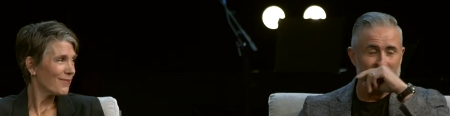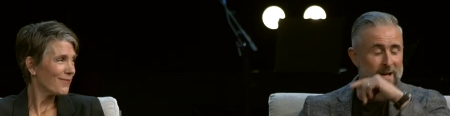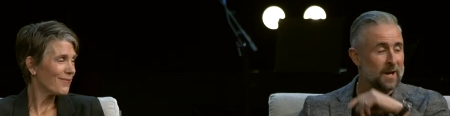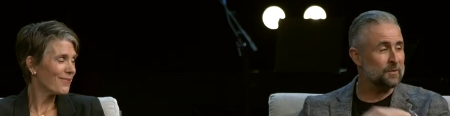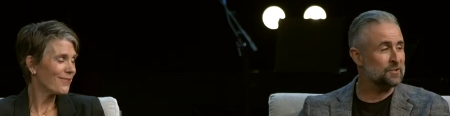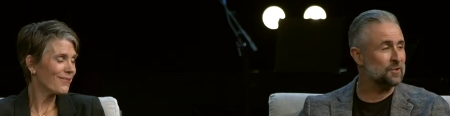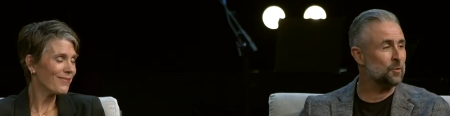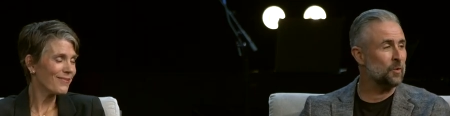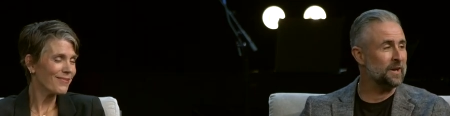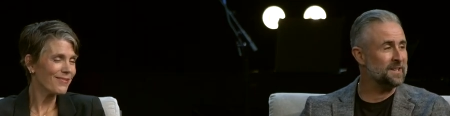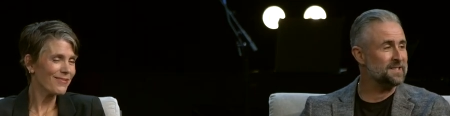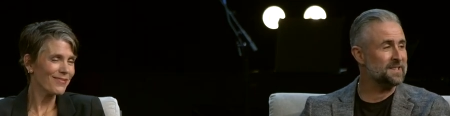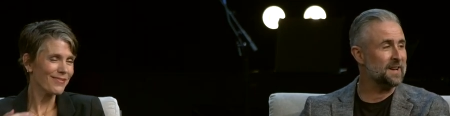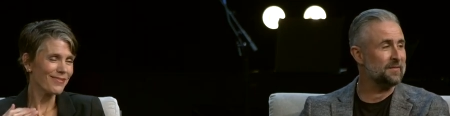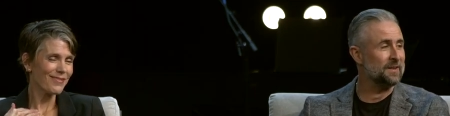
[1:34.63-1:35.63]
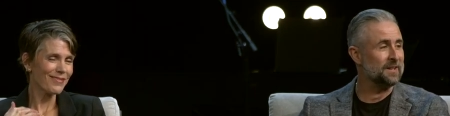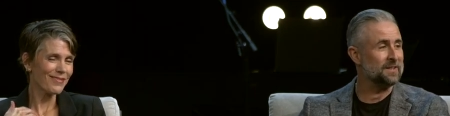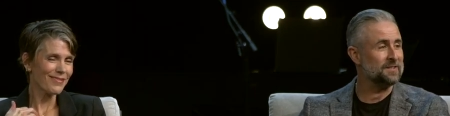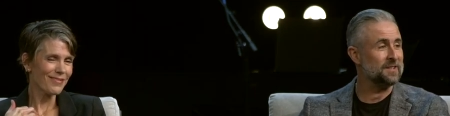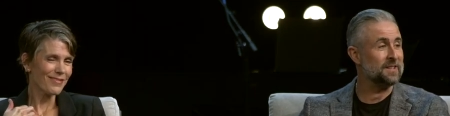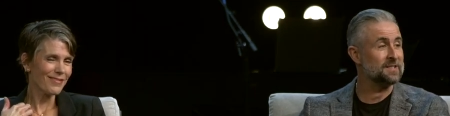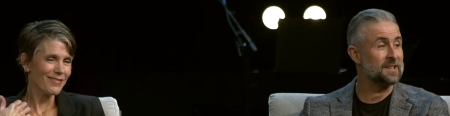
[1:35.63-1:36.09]
Speaker 1: I was 27
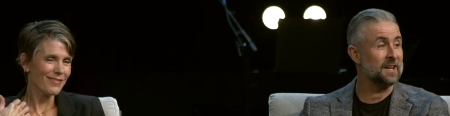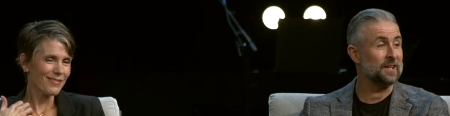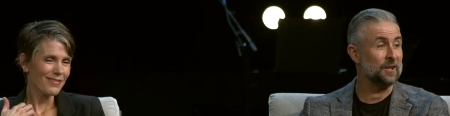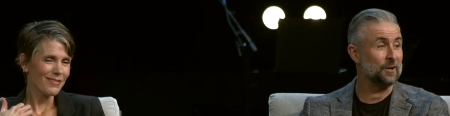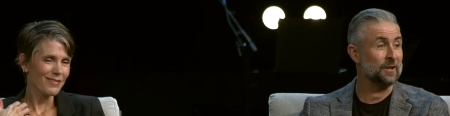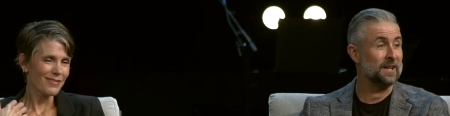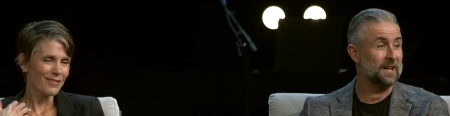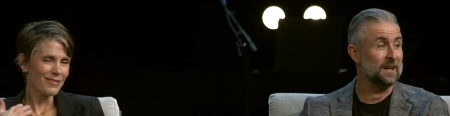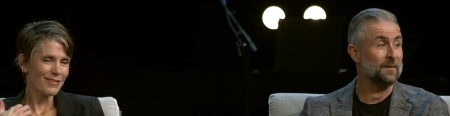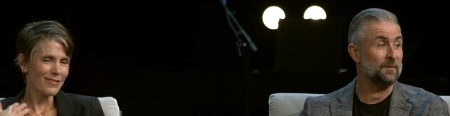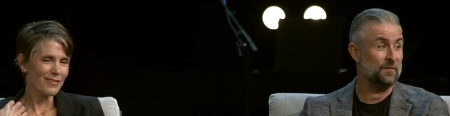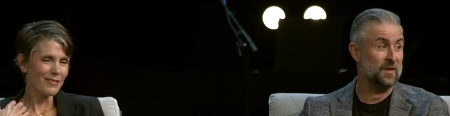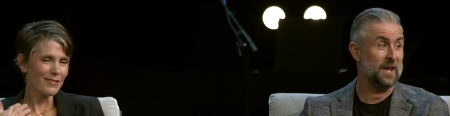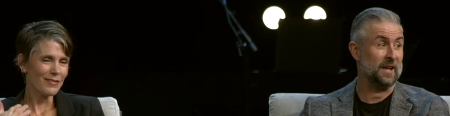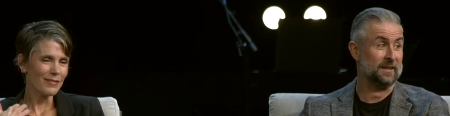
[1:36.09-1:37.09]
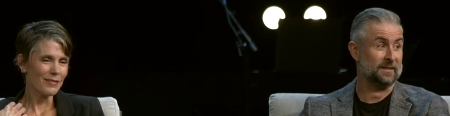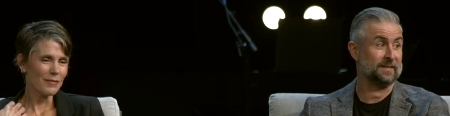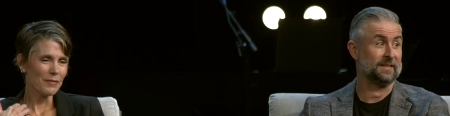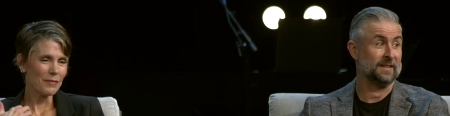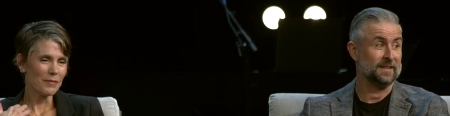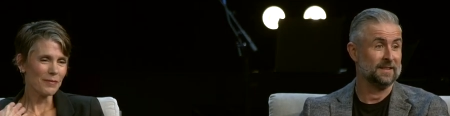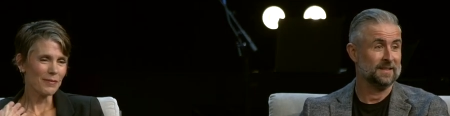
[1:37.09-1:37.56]
and she's like, you're getting
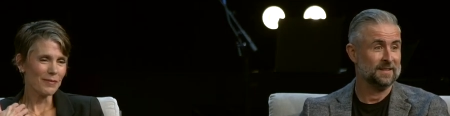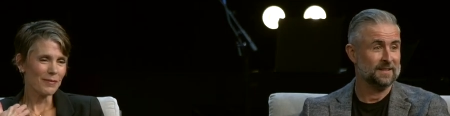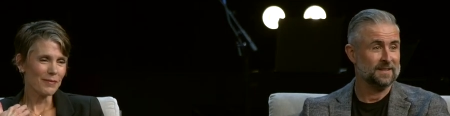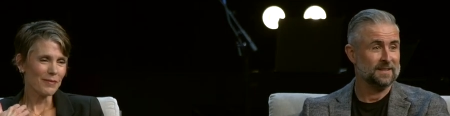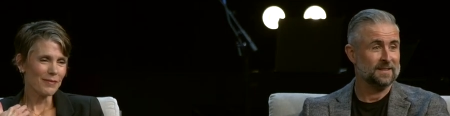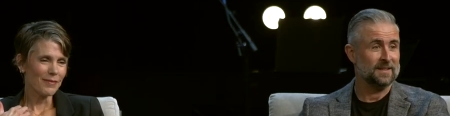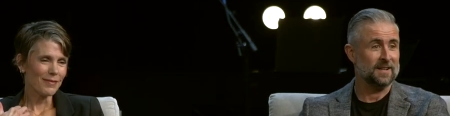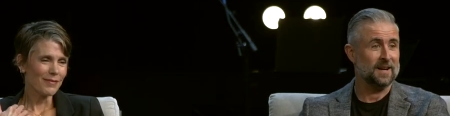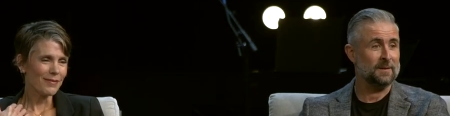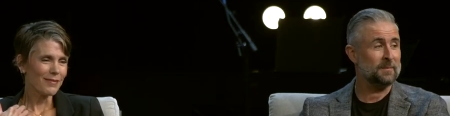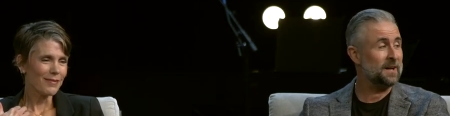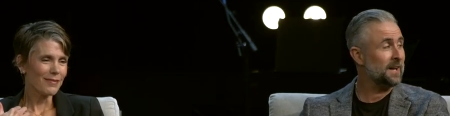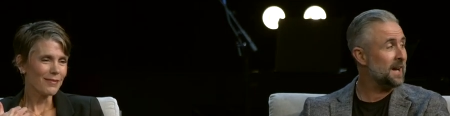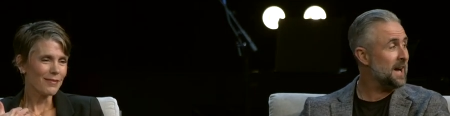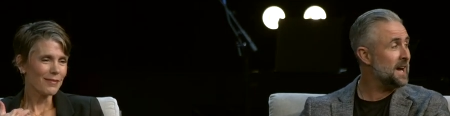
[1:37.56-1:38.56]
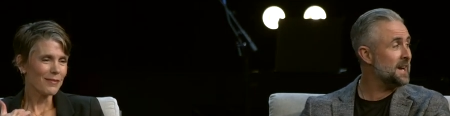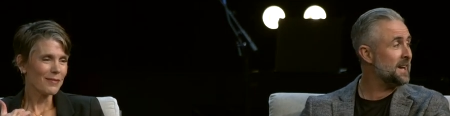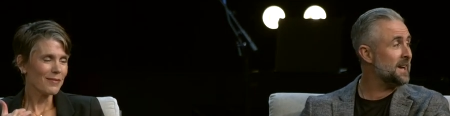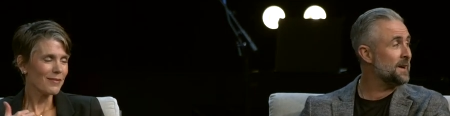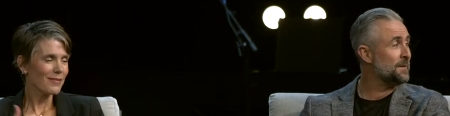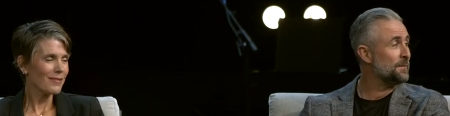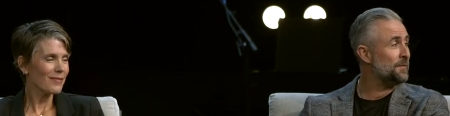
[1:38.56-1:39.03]
fixed. And I'm like, I ain't
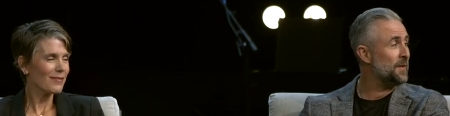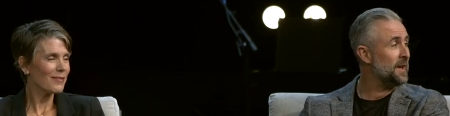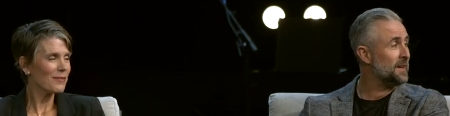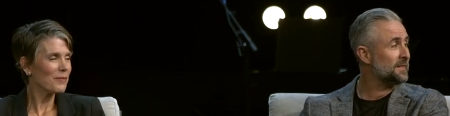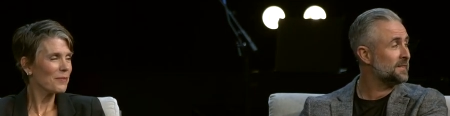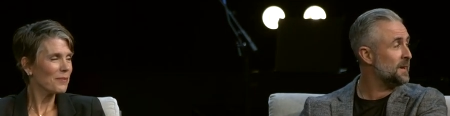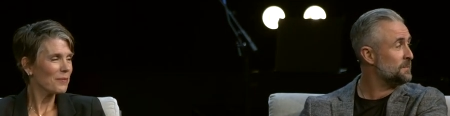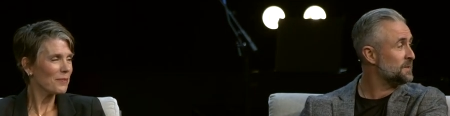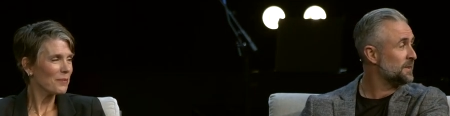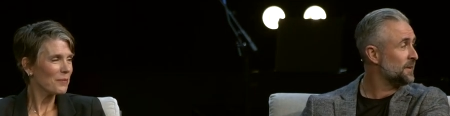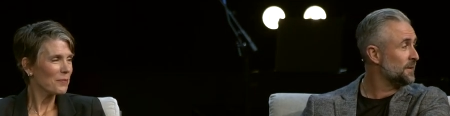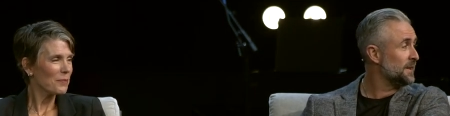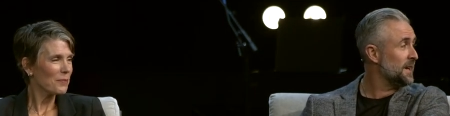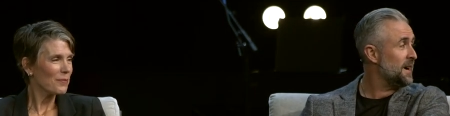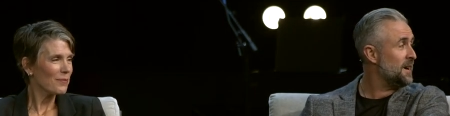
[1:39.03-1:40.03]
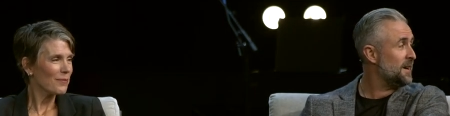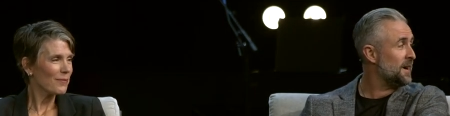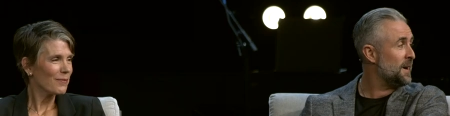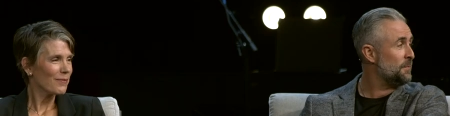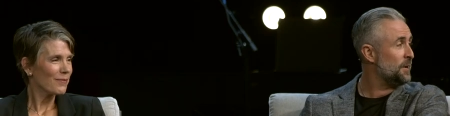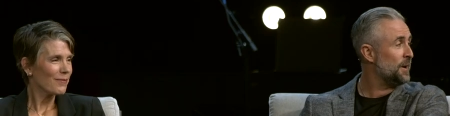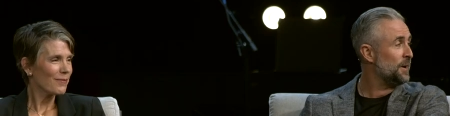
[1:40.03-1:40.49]
getting fixed. I'm still young.
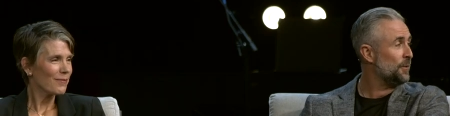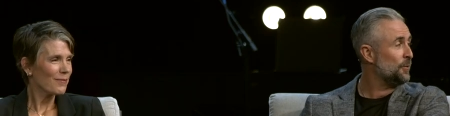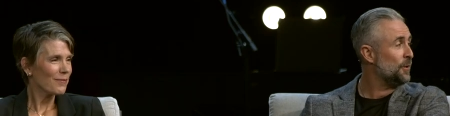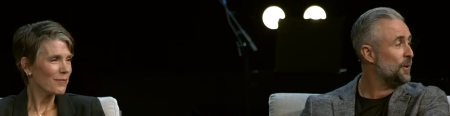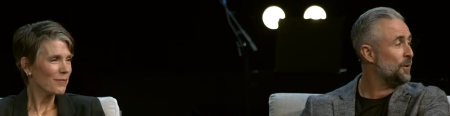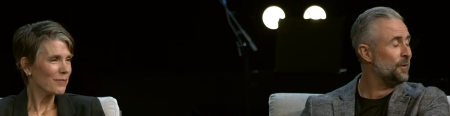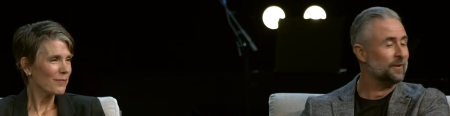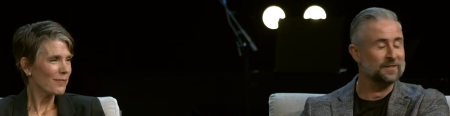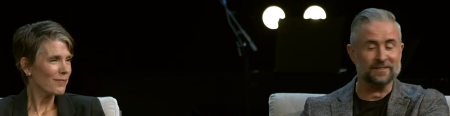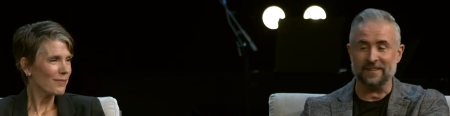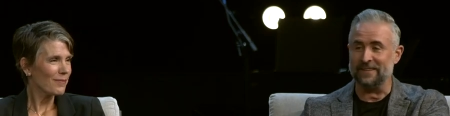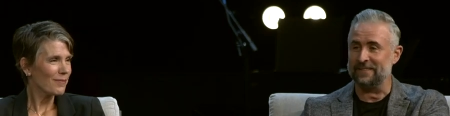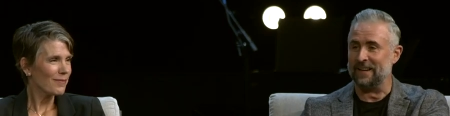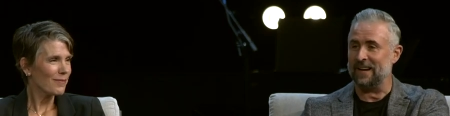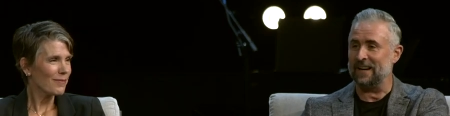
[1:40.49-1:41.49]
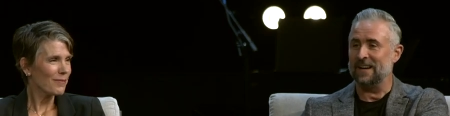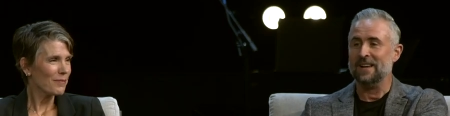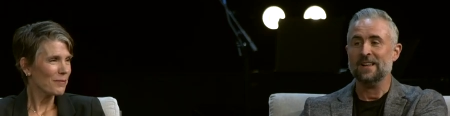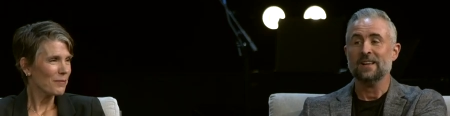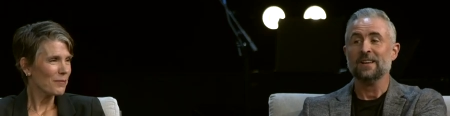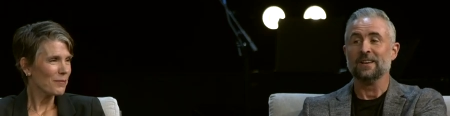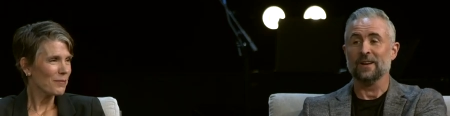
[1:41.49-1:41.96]
I'm ready to roll. And she's like,
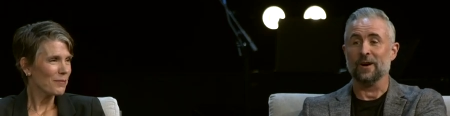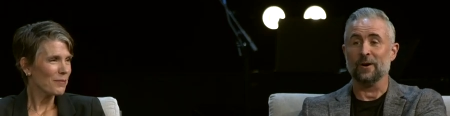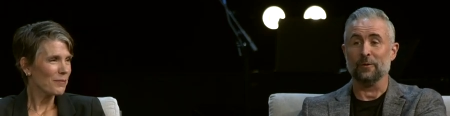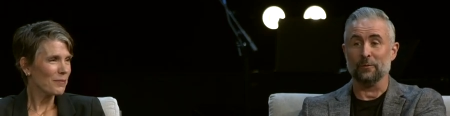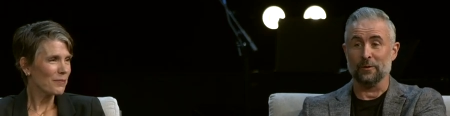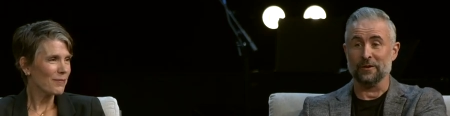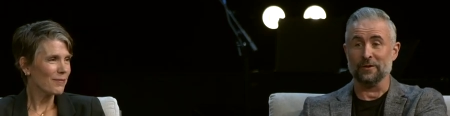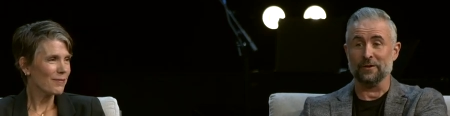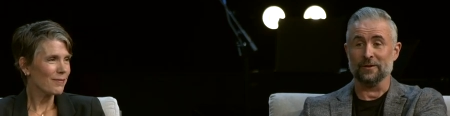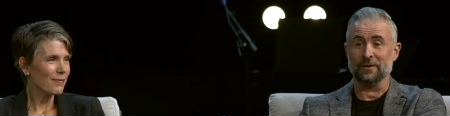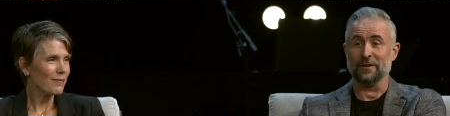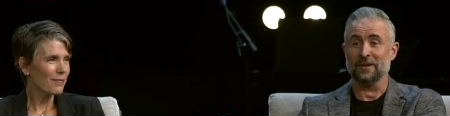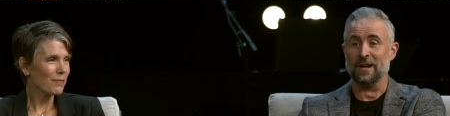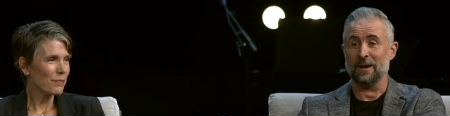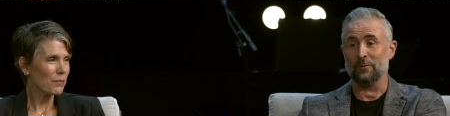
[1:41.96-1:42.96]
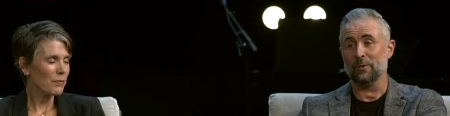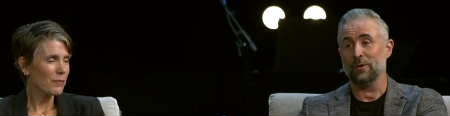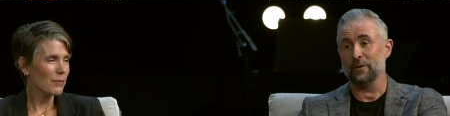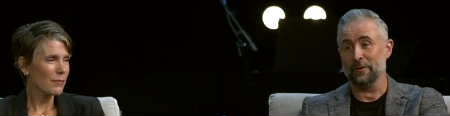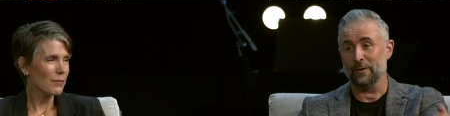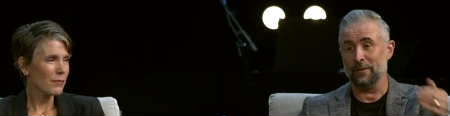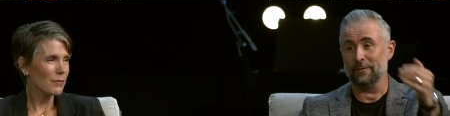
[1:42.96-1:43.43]
no, well, you're not
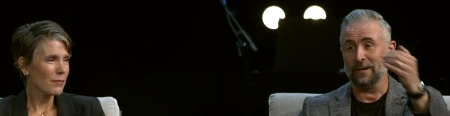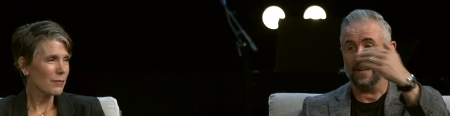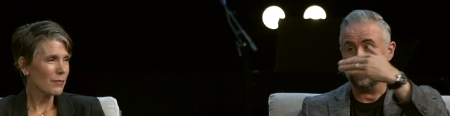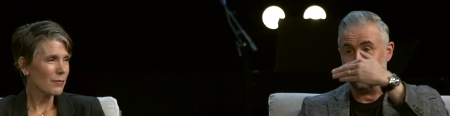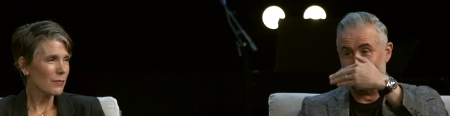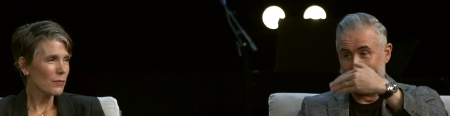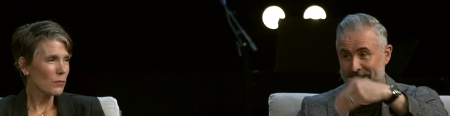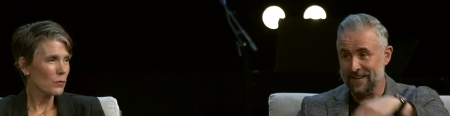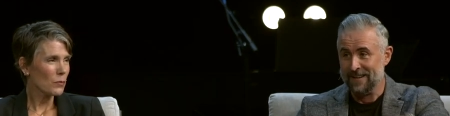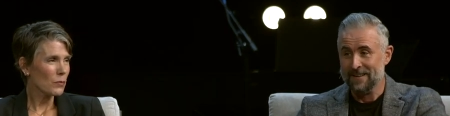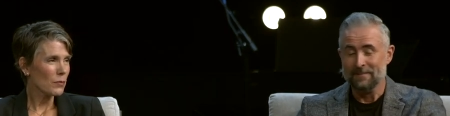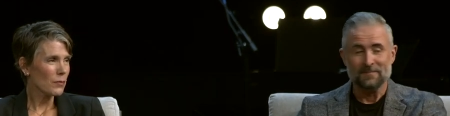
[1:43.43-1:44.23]
rolling over here